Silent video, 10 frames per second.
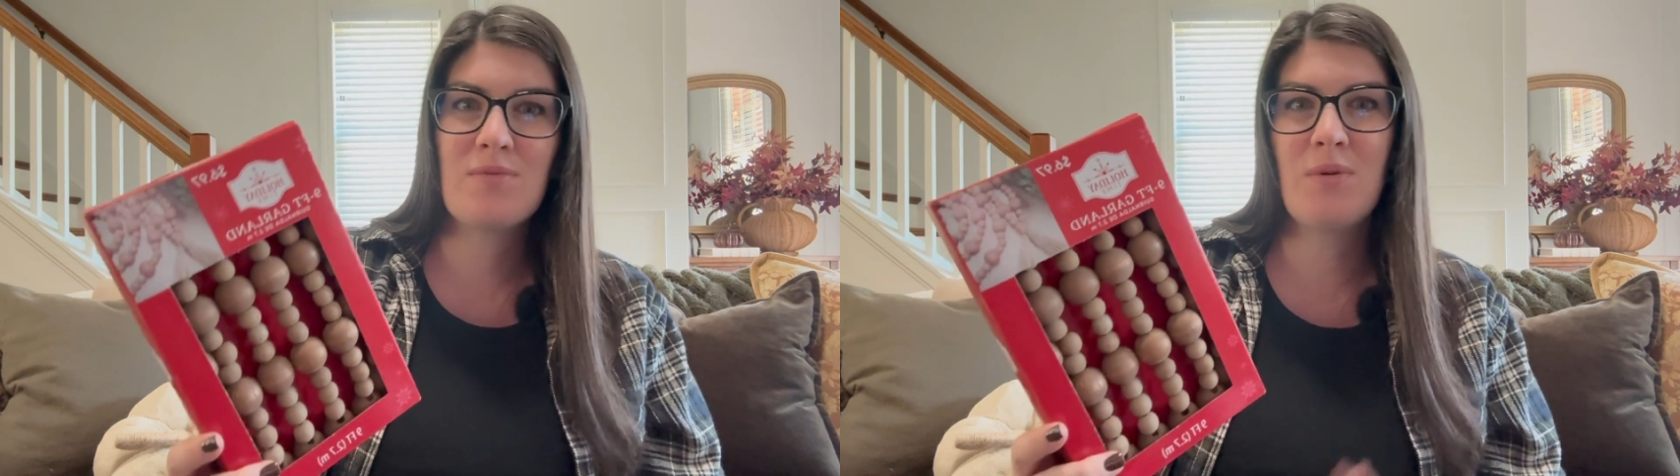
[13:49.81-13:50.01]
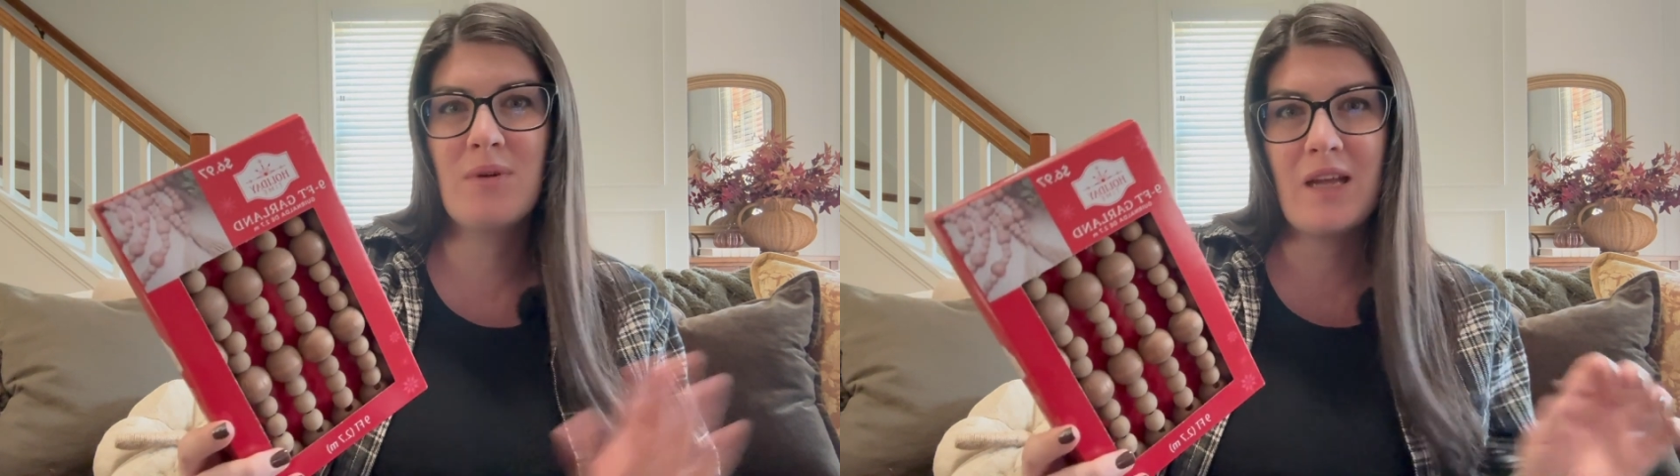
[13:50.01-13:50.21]

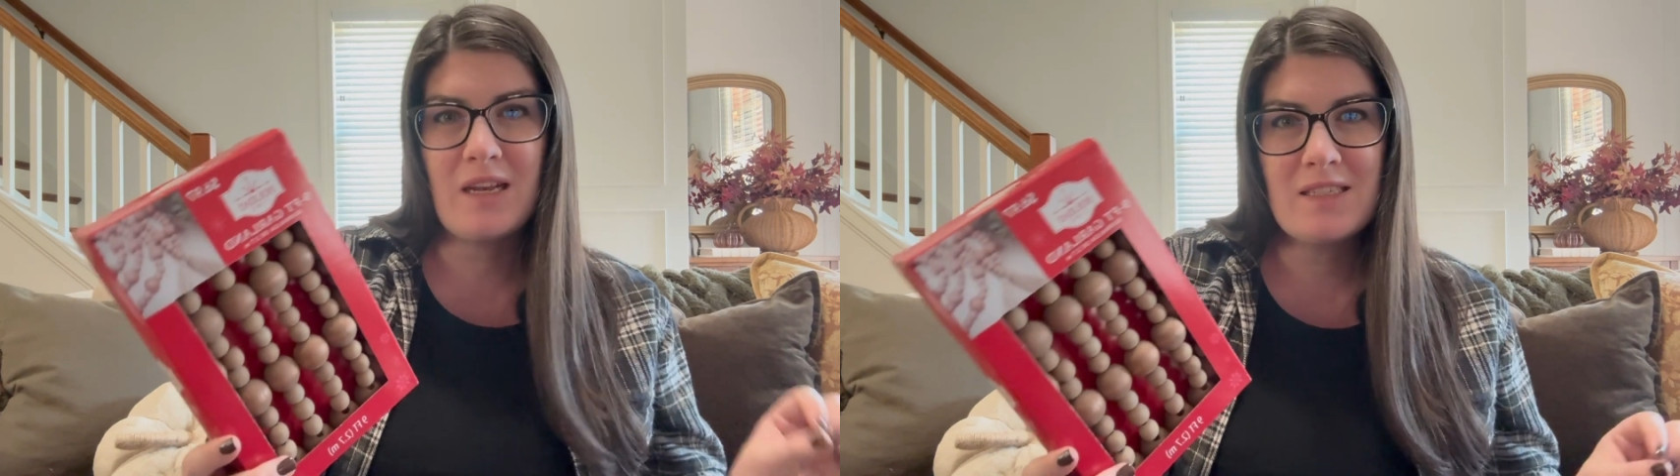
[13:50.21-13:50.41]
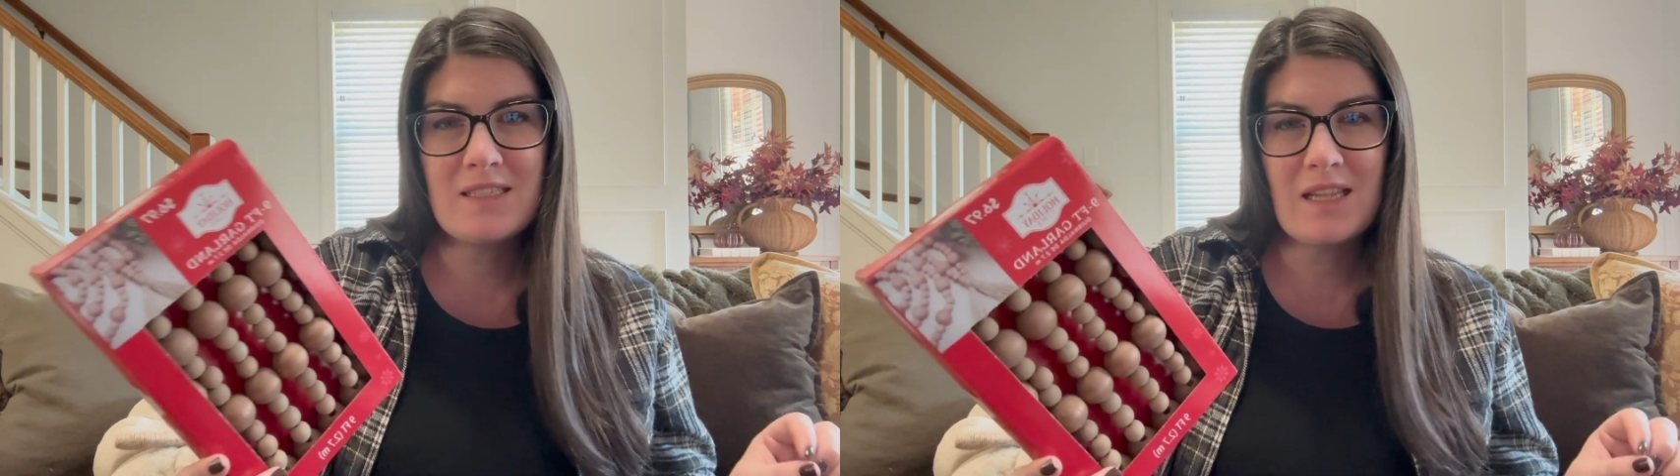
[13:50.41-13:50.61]
We will get
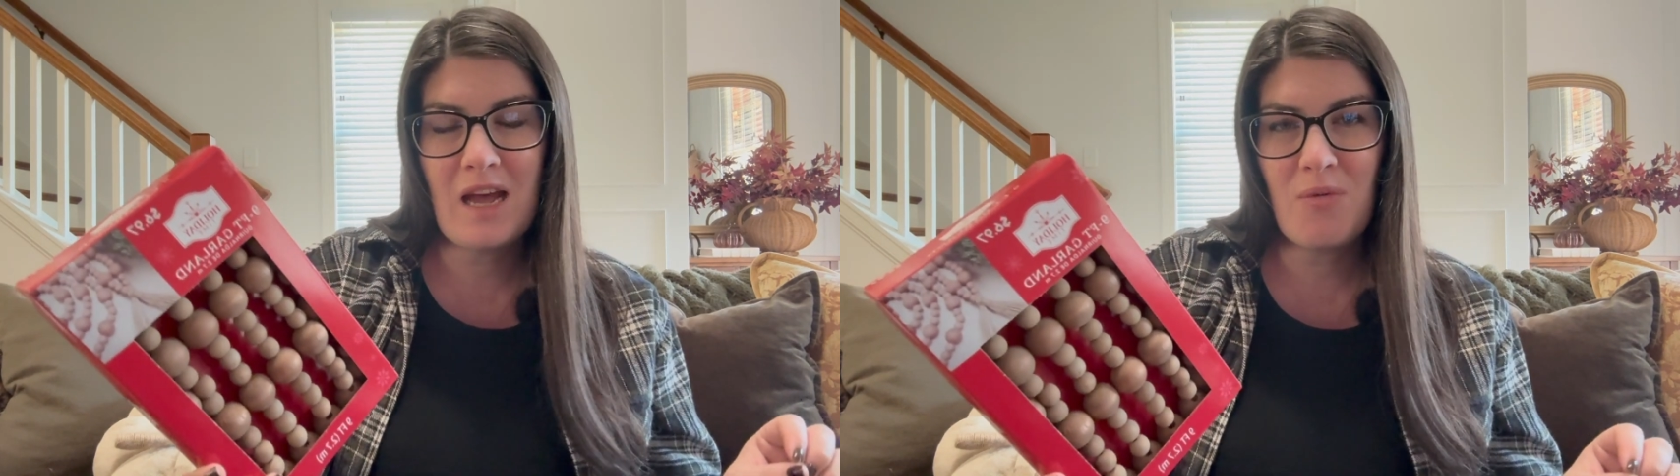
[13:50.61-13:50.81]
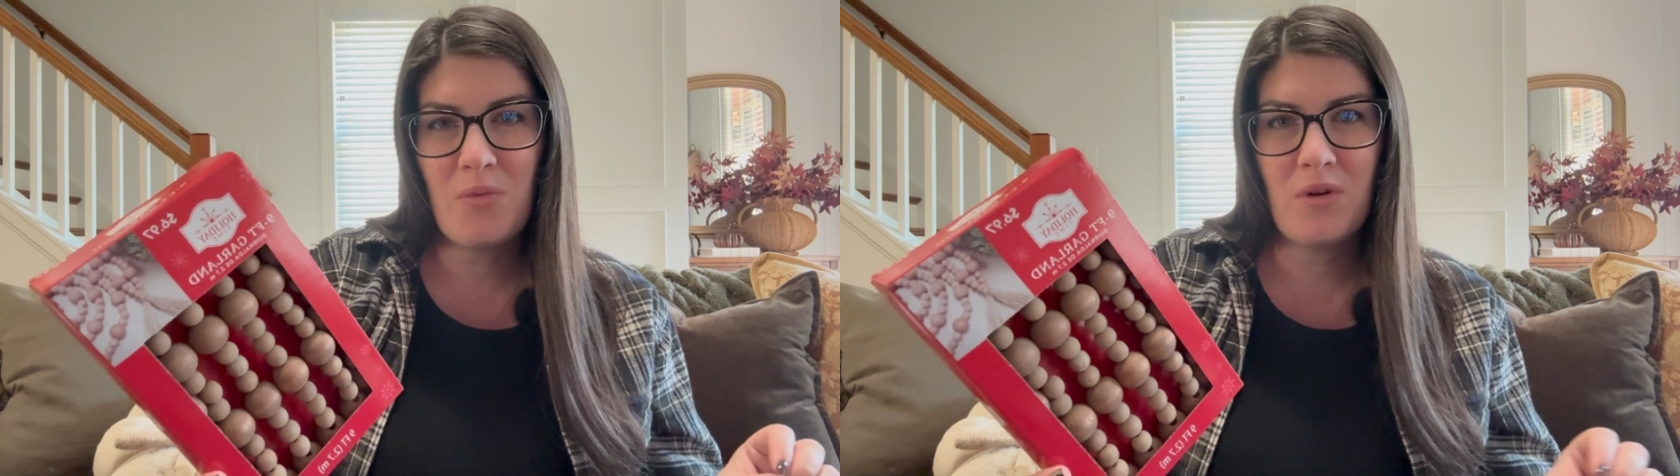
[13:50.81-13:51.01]
into
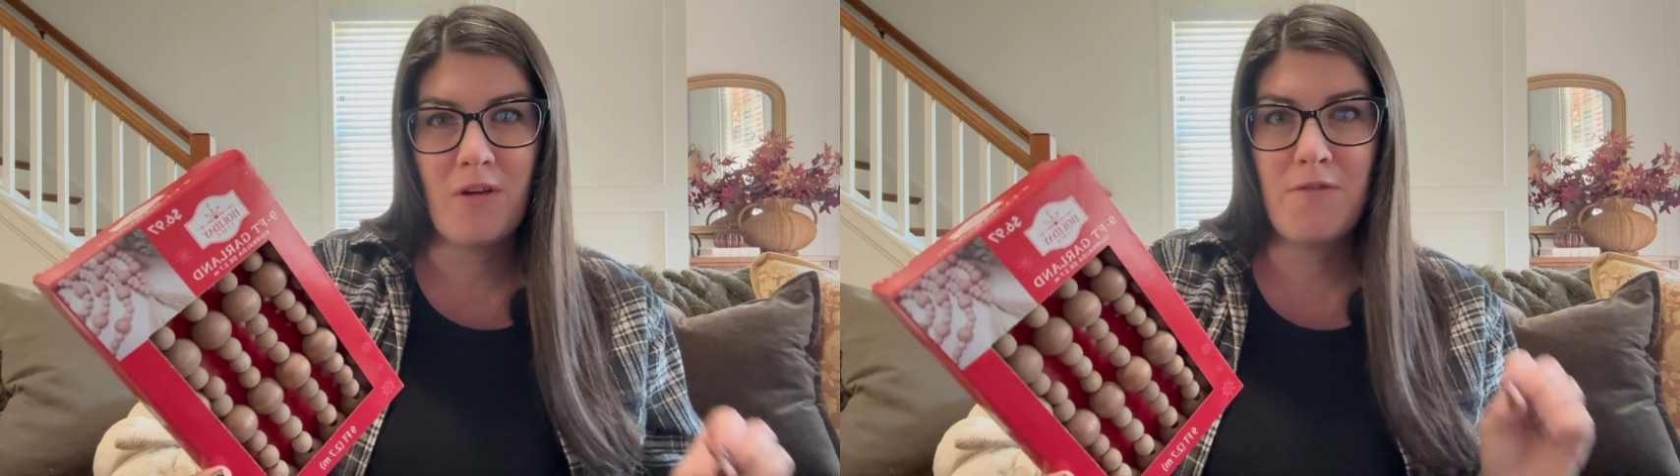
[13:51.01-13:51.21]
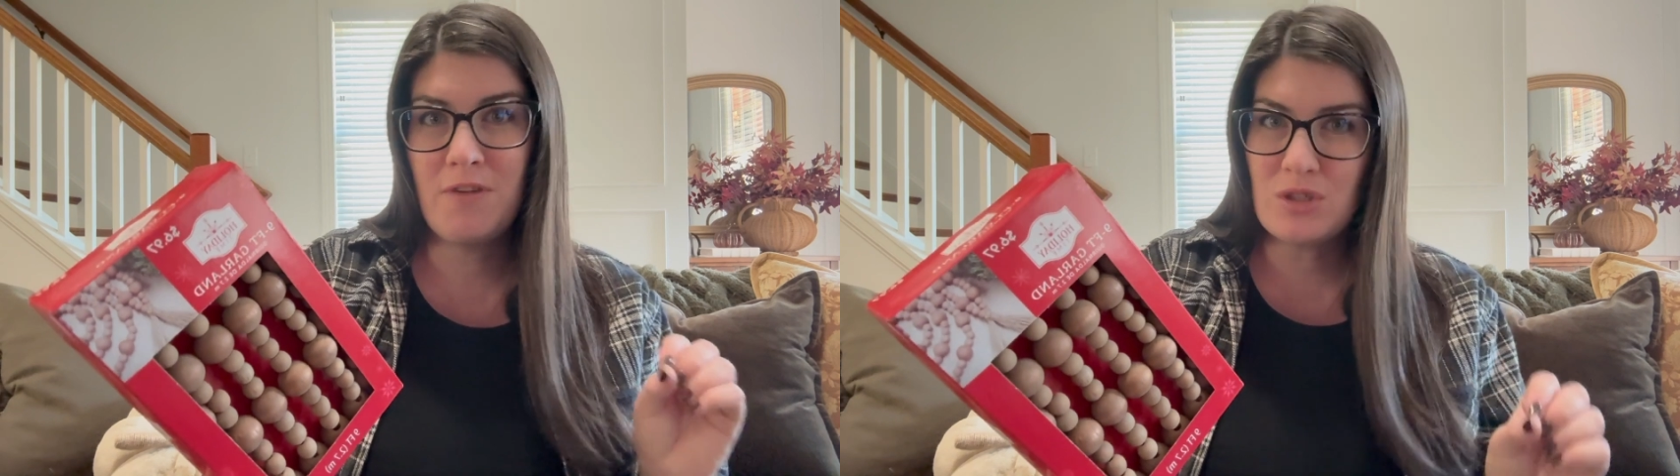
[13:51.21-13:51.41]
that when we're
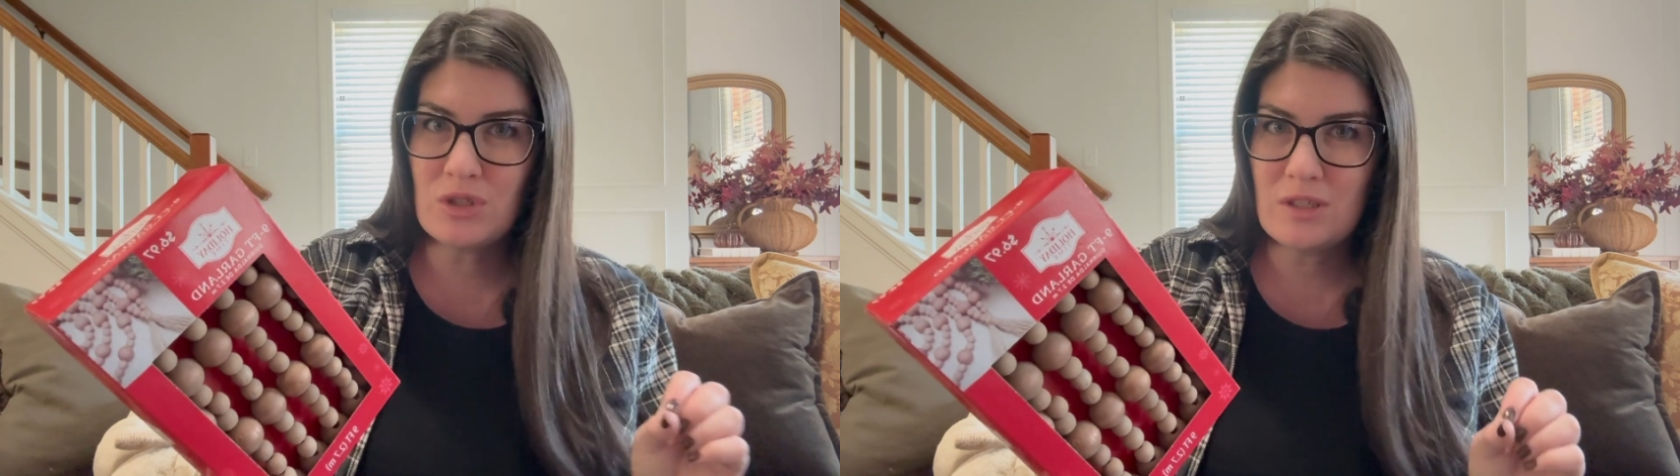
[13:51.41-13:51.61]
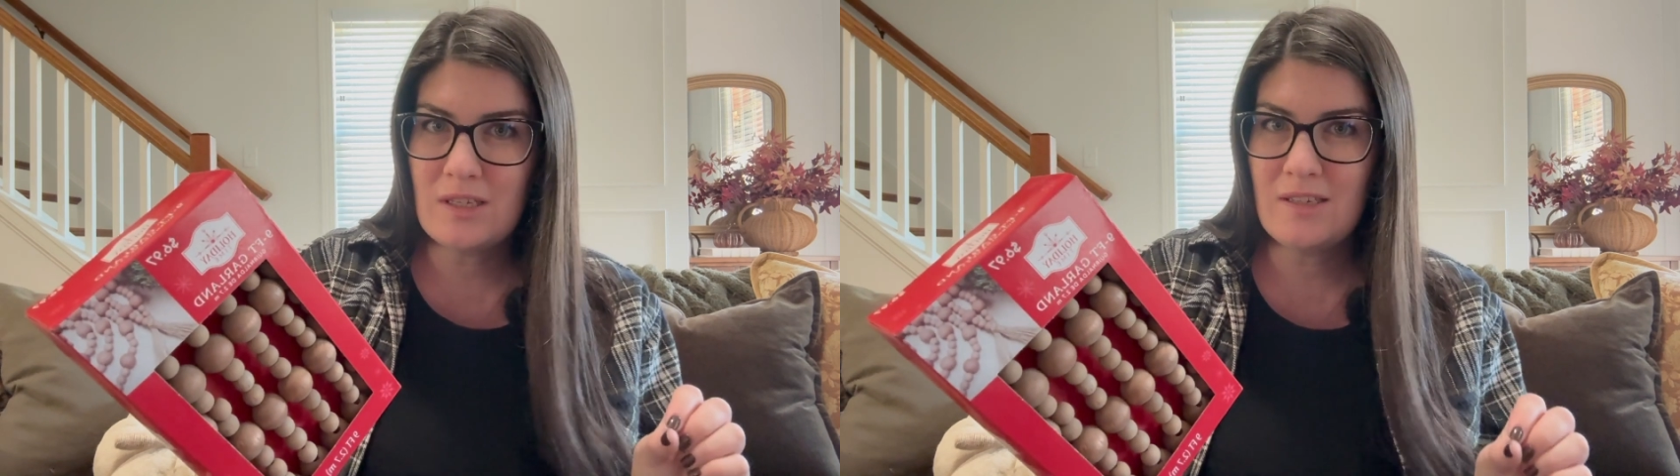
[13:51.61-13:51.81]

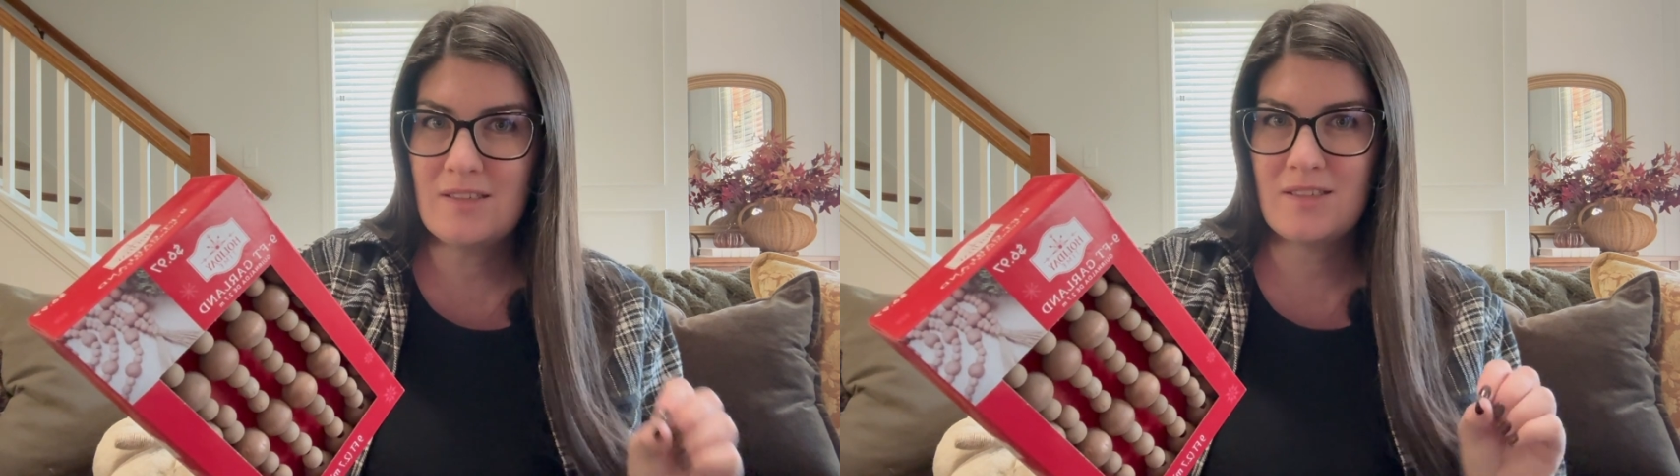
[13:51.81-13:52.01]
officially